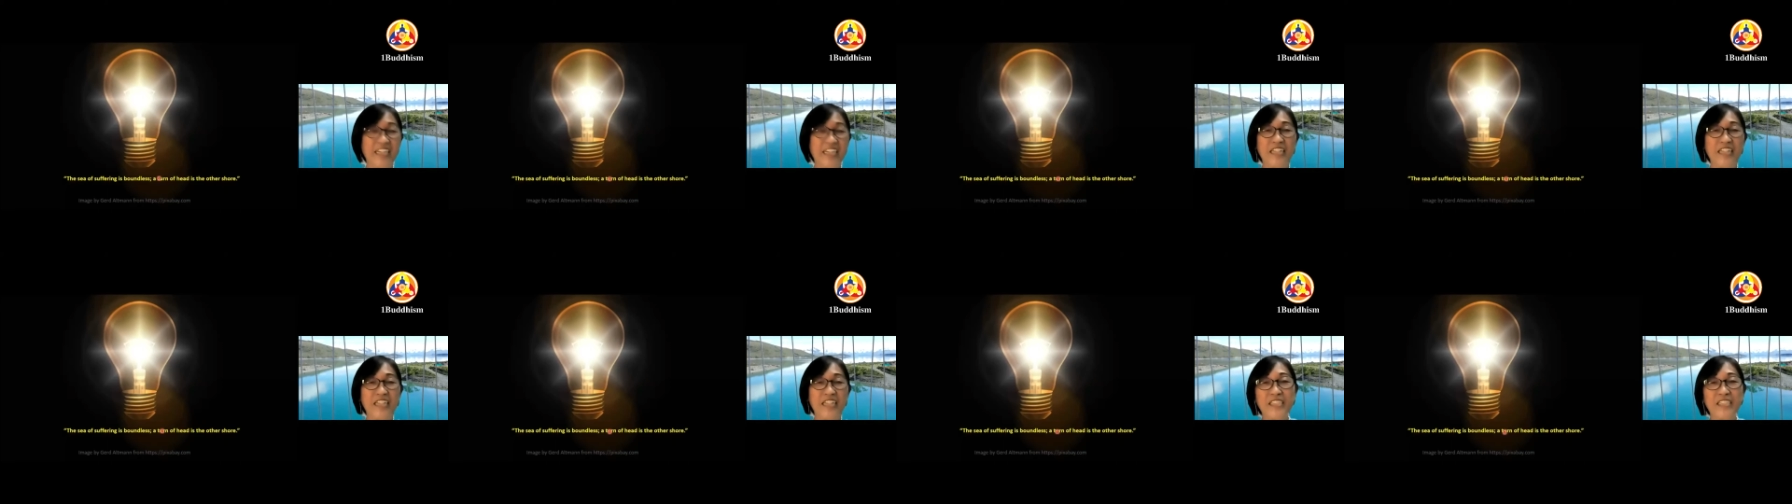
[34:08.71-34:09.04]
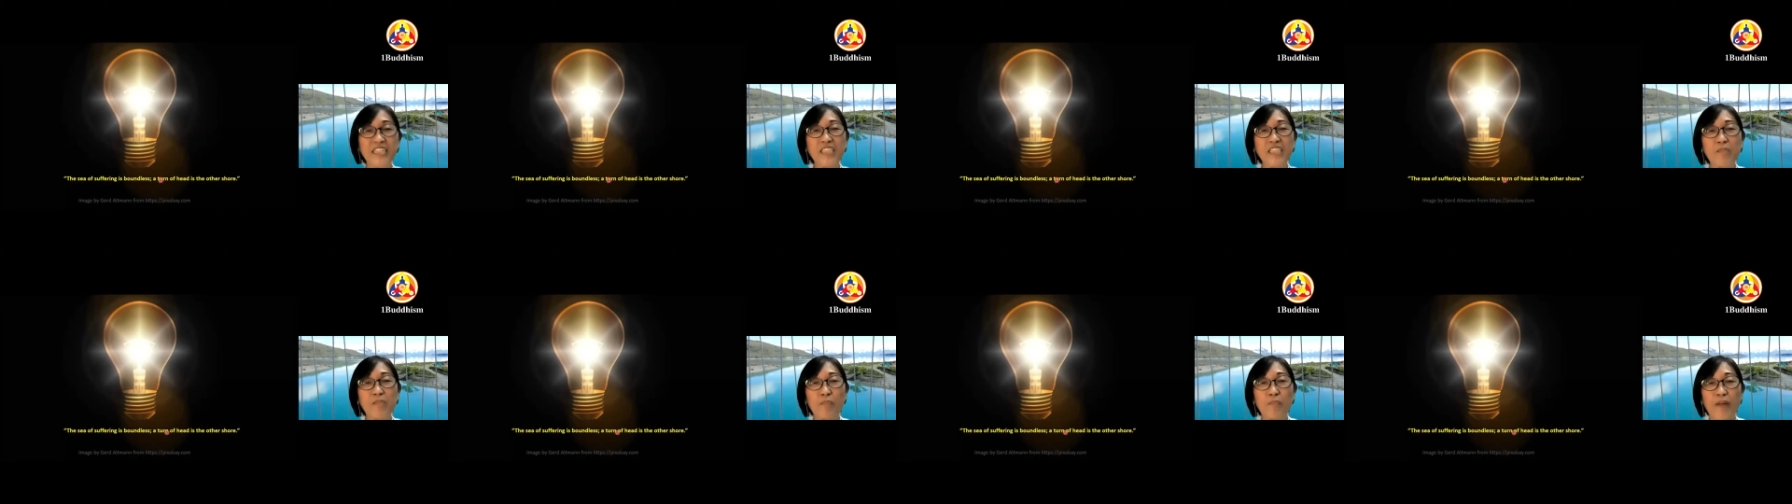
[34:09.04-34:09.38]

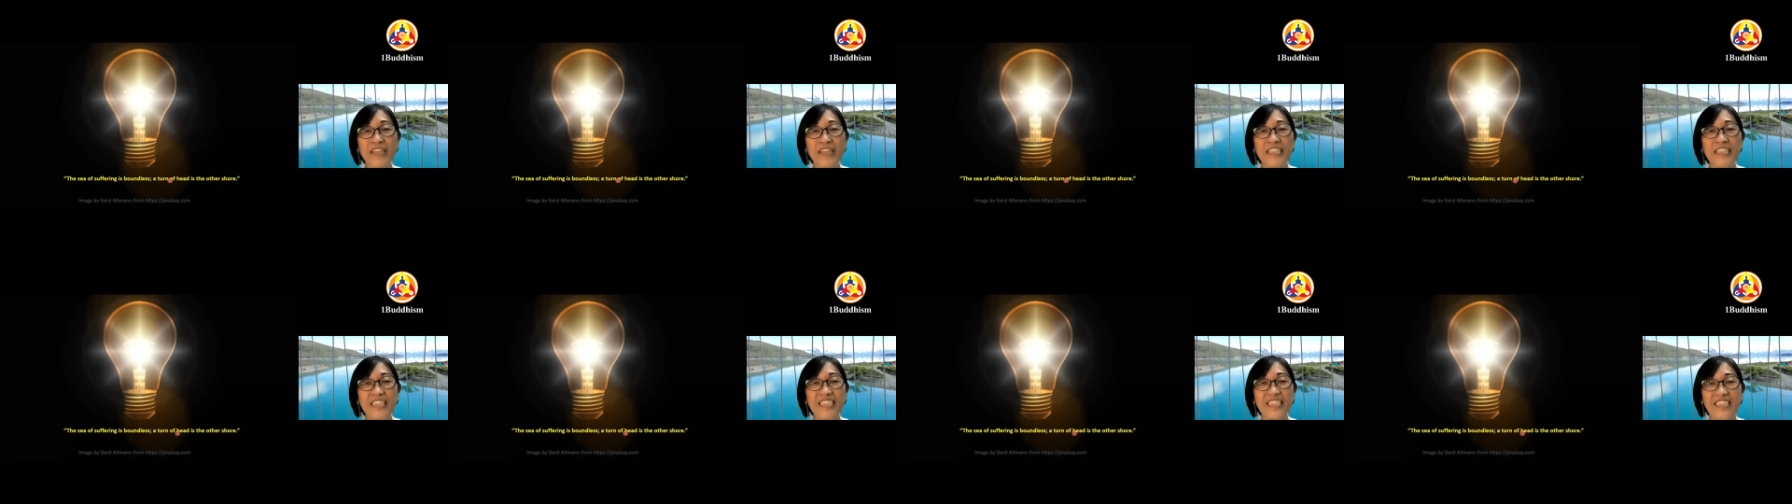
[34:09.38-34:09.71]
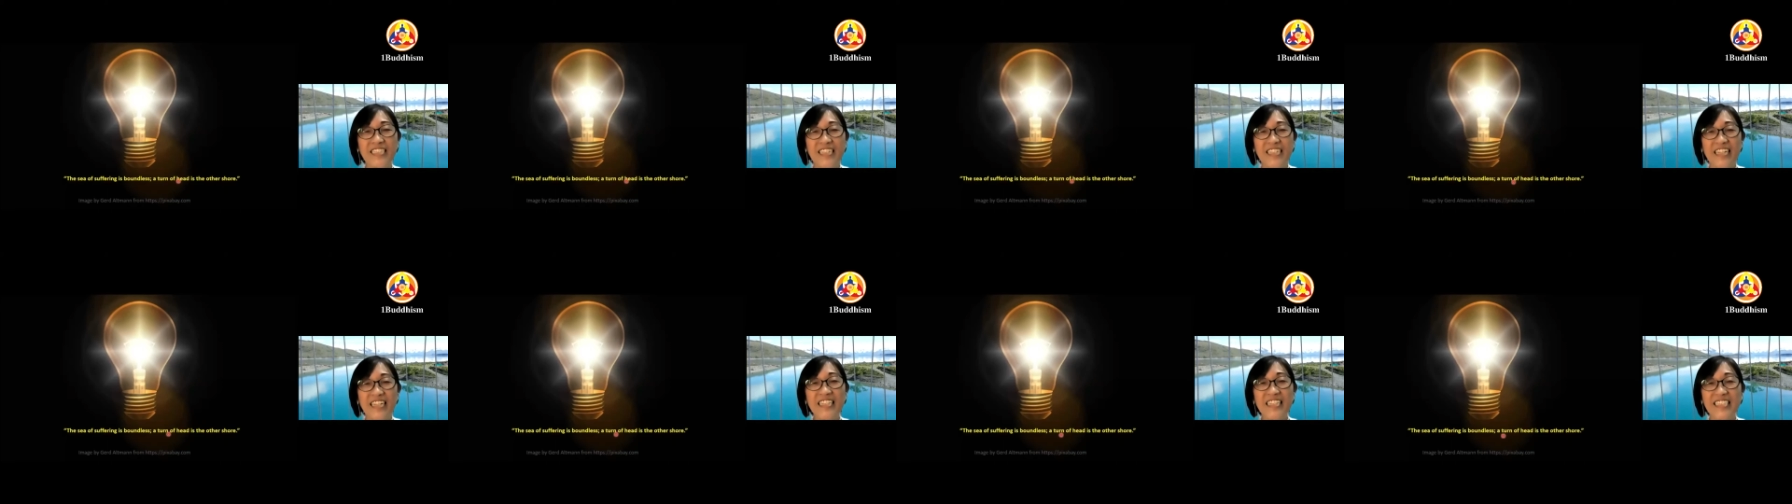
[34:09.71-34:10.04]
Just practice
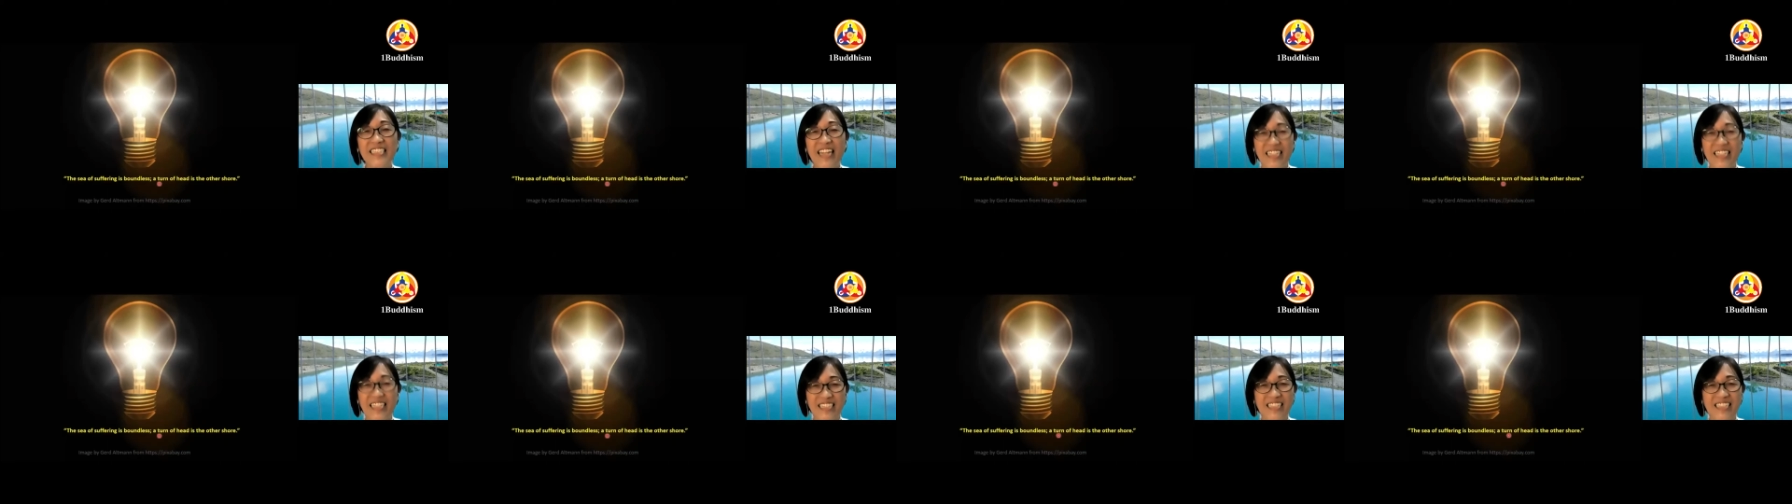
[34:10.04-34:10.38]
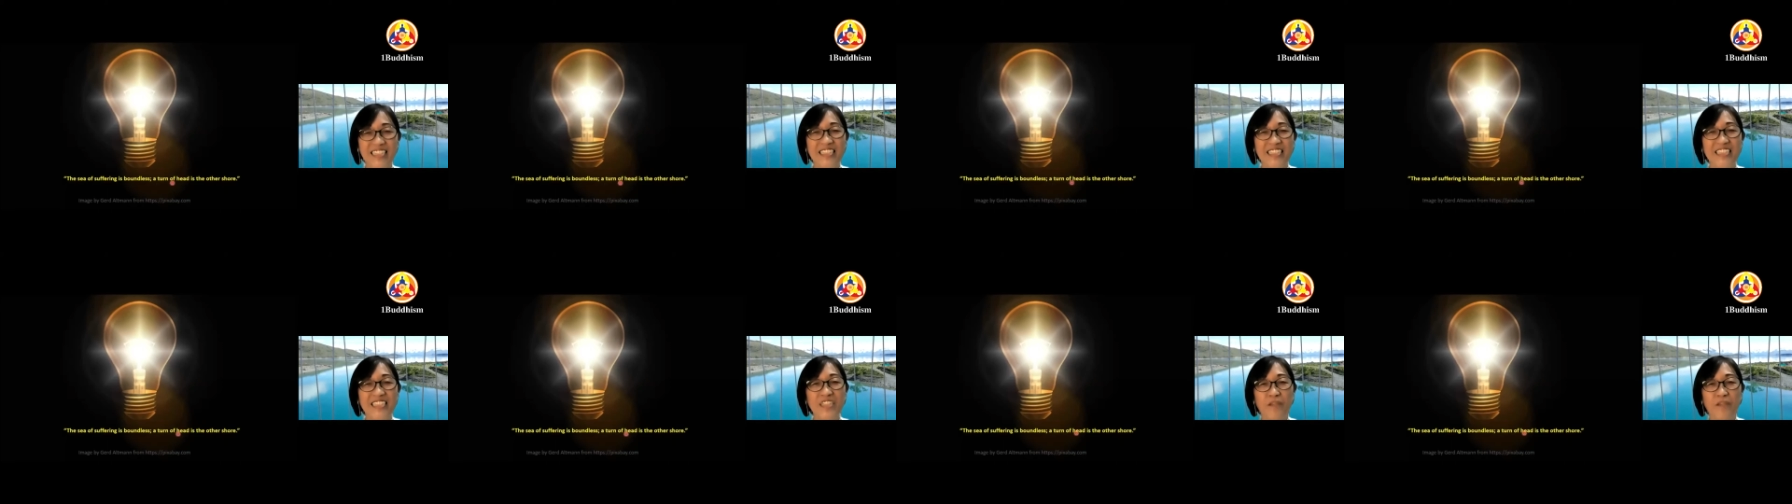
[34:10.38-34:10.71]
insight, a
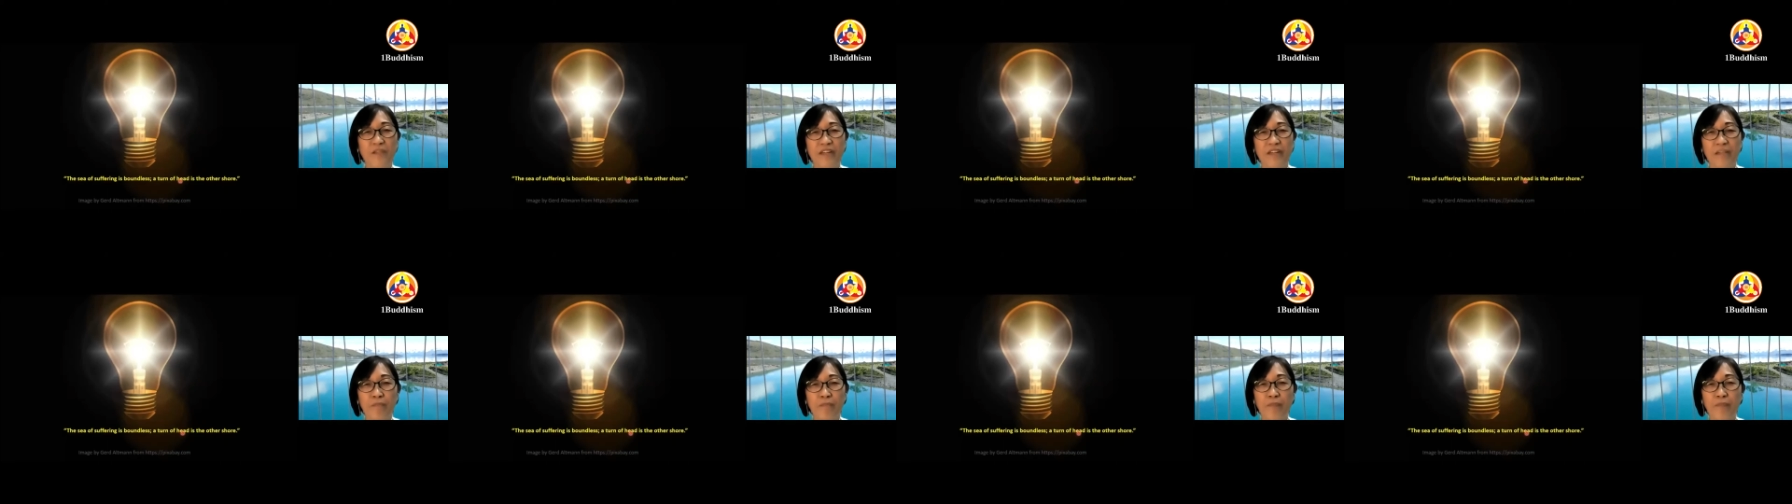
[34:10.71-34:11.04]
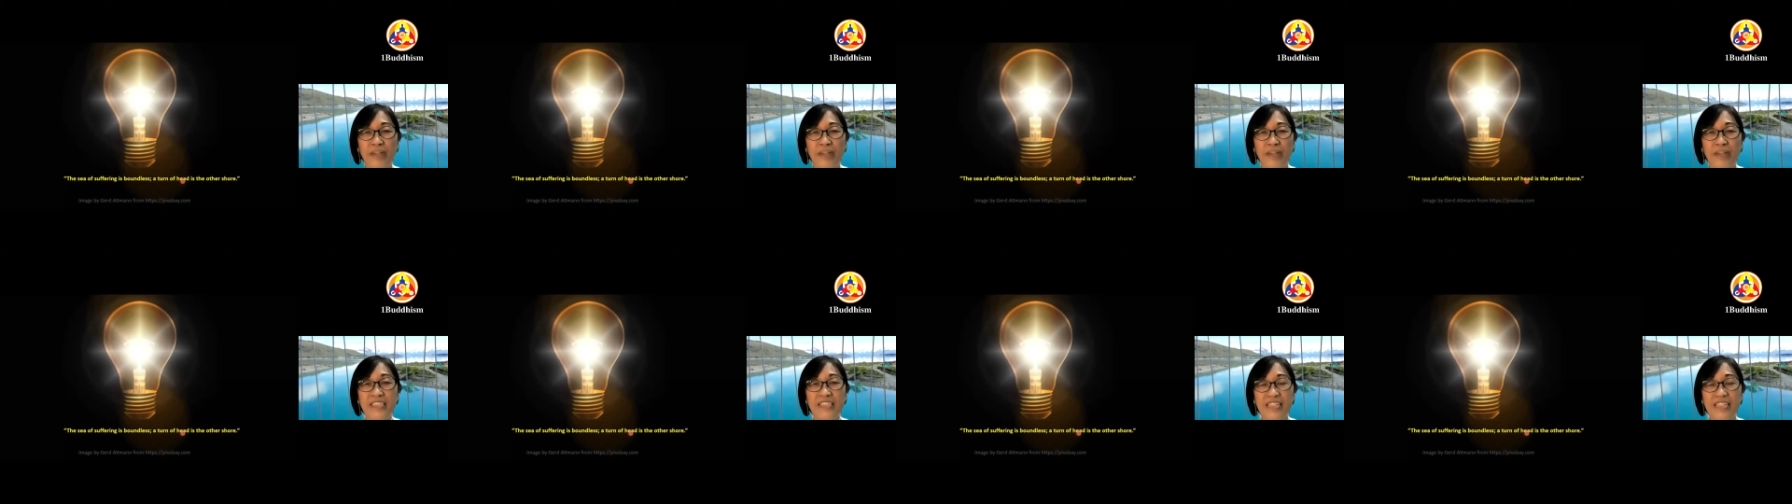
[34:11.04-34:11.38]
turn of head,
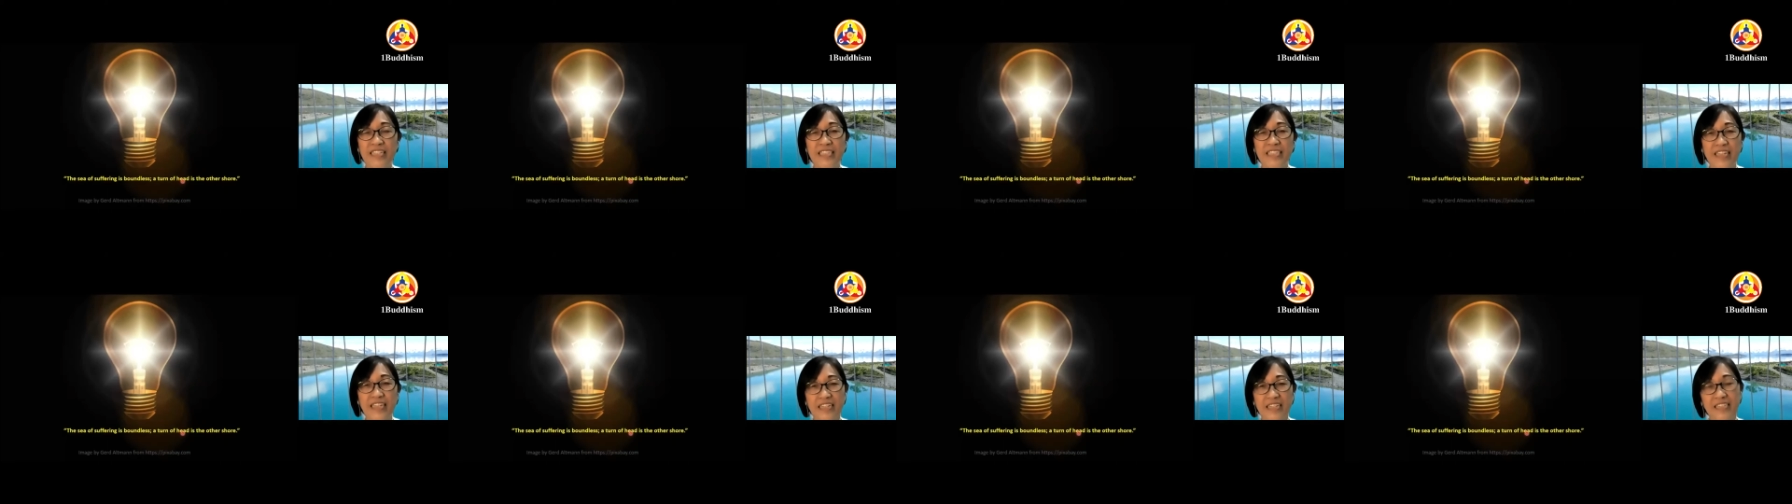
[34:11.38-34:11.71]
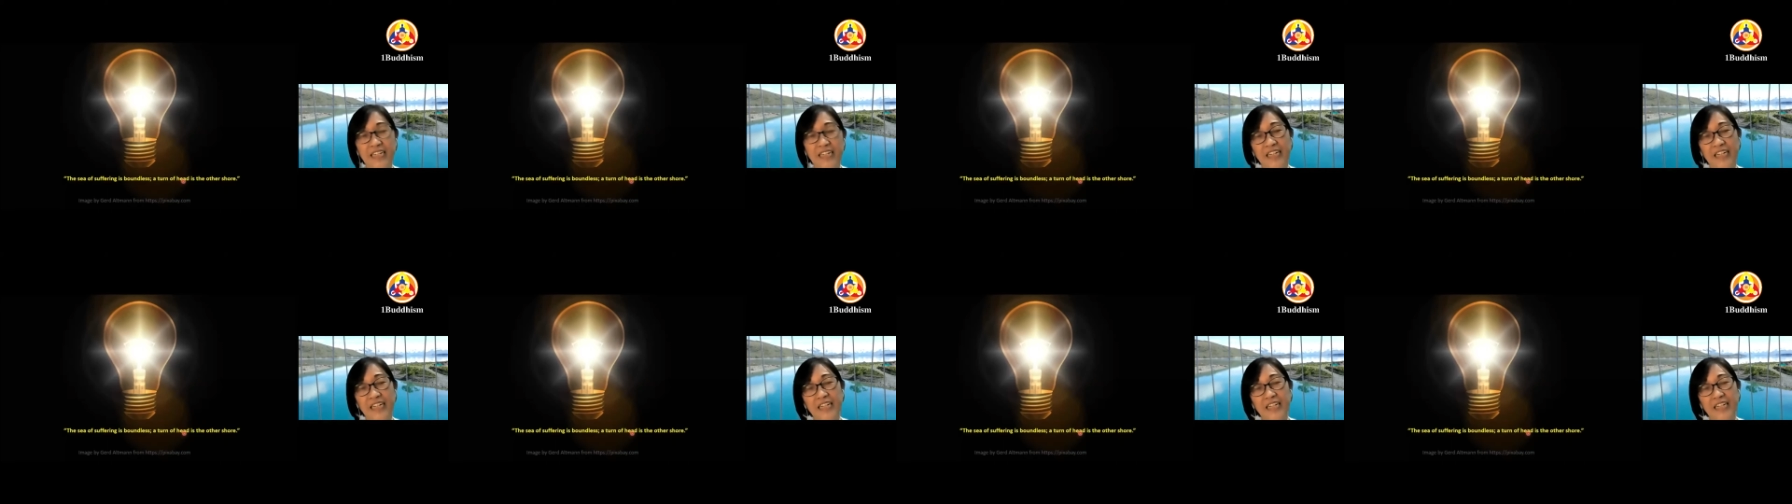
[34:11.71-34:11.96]
practice insight.